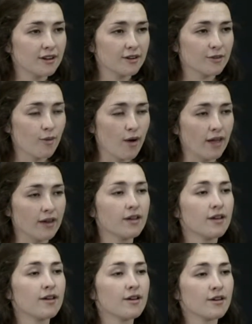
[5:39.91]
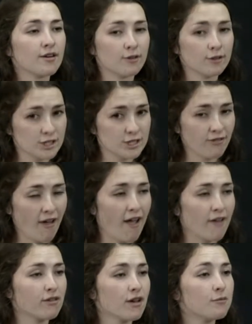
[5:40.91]
1, which is 5,
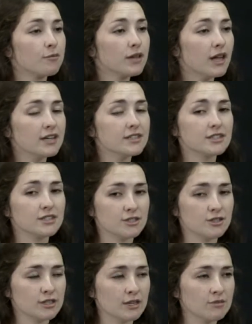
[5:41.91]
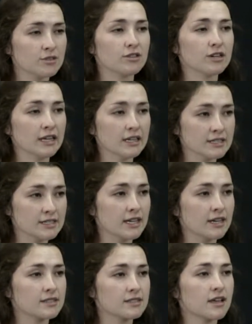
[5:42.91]
plus 2 times 3,
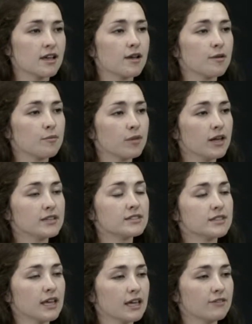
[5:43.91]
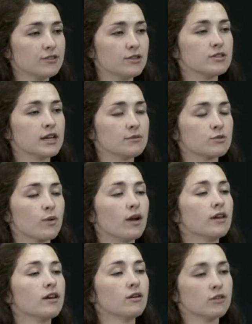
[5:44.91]
6, plus negative 2 times 1,
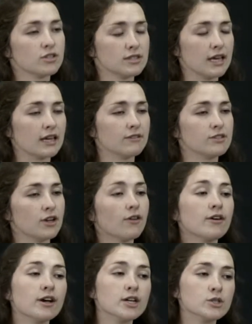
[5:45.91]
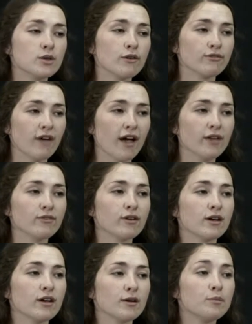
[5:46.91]
which is negative 2. So we have 5
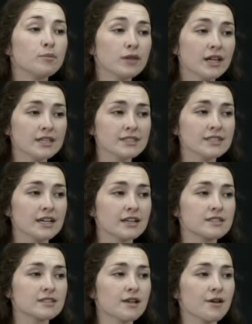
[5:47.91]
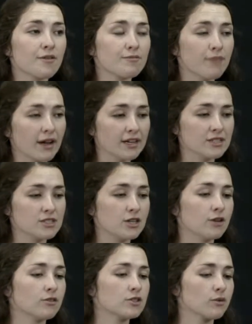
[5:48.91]
plus 6 minus 2,
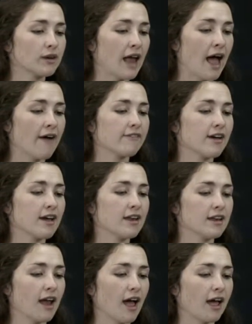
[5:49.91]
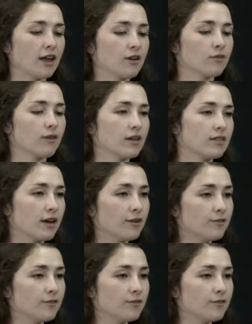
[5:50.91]
so we're going to have a 9 right there.